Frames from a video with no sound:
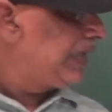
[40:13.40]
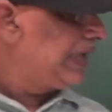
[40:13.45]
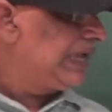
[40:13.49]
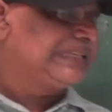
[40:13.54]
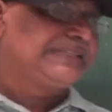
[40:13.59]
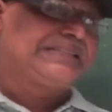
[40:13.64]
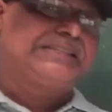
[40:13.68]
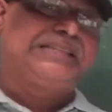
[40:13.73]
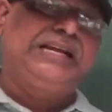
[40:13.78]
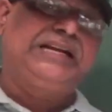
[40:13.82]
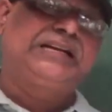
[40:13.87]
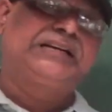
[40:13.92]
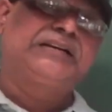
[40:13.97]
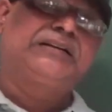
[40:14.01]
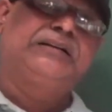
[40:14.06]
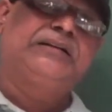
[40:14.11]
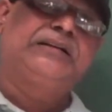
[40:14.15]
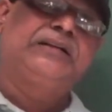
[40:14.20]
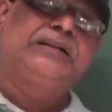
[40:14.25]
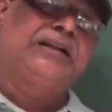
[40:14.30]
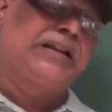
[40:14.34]

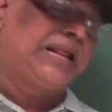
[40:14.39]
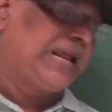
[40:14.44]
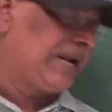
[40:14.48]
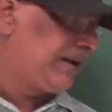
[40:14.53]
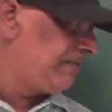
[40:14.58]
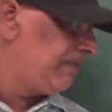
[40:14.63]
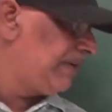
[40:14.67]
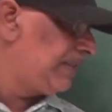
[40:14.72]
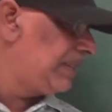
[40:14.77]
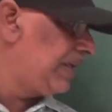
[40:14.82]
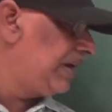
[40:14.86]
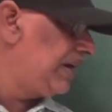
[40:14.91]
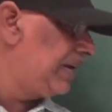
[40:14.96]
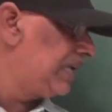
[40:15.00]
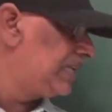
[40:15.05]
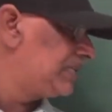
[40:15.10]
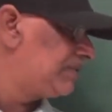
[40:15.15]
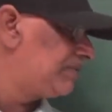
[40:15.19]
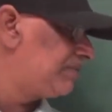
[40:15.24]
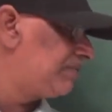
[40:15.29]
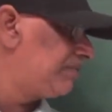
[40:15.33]
slit, right, whether it
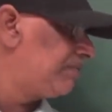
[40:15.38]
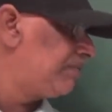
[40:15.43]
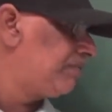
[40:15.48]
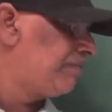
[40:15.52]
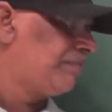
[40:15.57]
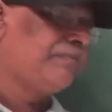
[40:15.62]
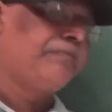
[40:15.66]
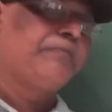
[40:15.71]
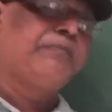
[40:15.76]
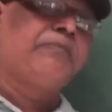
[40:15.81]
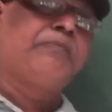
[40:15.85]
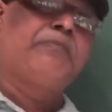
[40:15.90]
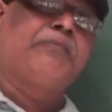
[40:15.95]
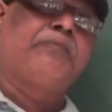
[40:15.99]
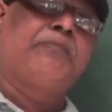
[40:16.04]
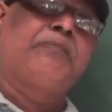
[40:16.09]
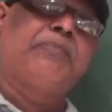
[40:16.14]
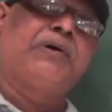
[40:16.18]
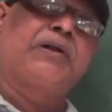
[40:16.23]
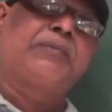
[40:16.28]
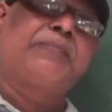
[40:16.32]
is
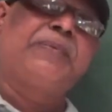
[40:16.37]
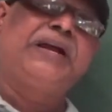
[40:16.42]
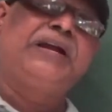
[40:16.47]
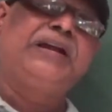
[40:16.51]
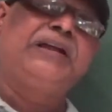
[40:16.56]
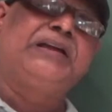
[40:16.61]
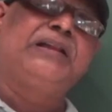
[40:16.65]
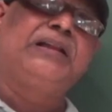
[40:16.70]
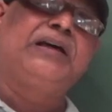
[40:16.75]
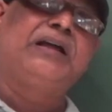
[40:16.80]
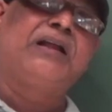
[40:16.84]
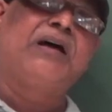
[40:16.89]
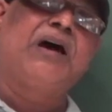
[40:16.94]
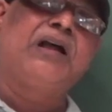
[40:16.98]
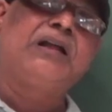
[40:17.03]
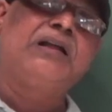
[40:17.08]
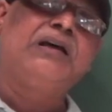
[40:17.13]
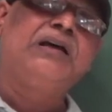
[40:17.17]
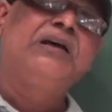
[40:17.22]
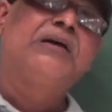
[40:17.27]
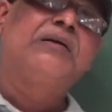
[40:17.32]
perpendicular
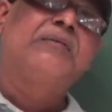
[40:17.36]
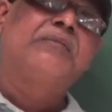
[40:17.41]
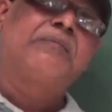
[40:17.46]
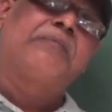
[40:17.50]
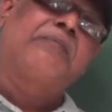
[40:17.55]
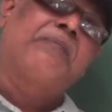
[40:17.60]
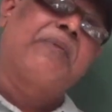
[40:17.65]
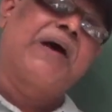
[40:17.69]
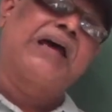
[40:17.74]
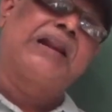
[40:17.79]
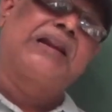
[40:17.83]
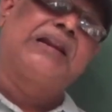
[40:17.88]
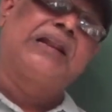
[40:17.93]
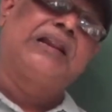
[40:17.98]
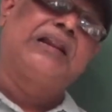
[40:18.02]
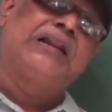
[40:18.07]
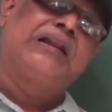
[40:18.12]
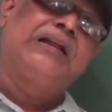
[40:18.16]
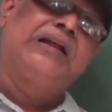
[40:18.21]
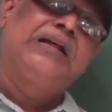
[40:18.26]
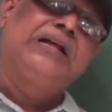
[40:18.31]
or
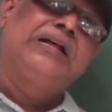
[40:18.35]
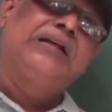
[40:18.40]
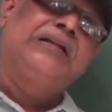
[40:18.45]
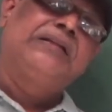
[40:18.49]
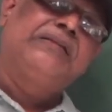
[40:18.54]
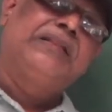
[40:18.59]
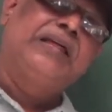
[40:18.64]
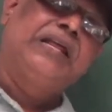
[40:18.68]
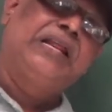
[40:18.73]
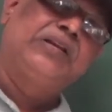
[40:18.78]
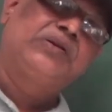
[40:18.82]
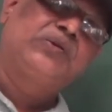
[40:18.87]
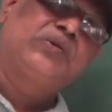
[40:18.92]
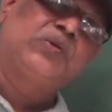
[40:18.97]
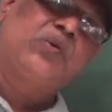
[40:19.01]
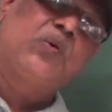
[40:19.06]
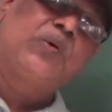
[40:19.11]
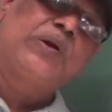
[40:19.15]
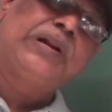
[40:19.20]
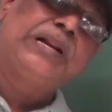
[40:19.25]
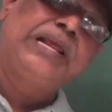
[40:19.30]
parallel, there
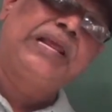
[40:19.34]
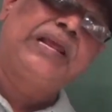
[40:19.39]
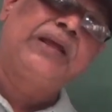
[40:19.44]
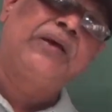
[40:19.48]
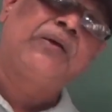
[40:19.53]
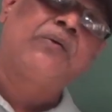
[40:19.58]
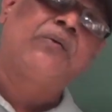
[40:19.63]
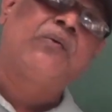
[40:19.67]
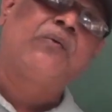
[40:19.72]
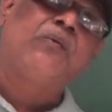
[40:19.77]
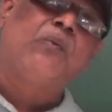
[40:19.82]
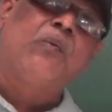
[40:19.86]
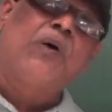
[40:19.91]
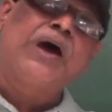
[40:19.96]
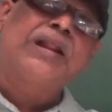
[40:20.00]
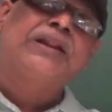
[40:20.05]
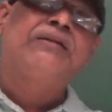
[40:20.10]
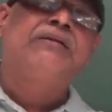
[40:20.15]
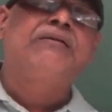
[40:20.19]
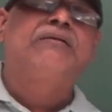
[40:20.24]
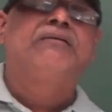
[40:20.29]
is only
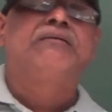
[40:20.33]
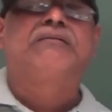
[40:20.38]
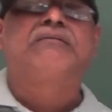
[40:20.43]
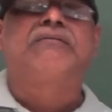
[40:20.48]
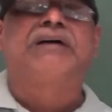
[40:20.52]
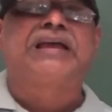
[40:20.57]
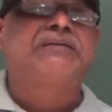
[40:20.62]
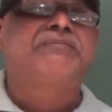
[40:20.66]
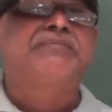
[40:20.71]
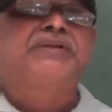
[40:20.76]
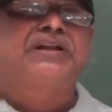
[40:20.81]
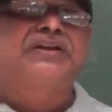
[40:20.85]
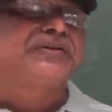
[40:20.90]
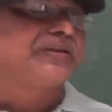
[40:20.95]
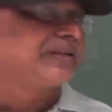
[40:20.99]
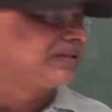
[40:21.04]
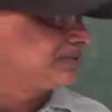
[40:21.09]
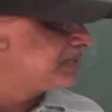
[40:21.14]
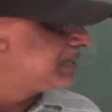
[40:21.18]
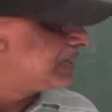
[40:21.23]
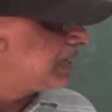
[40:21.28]
one vibrations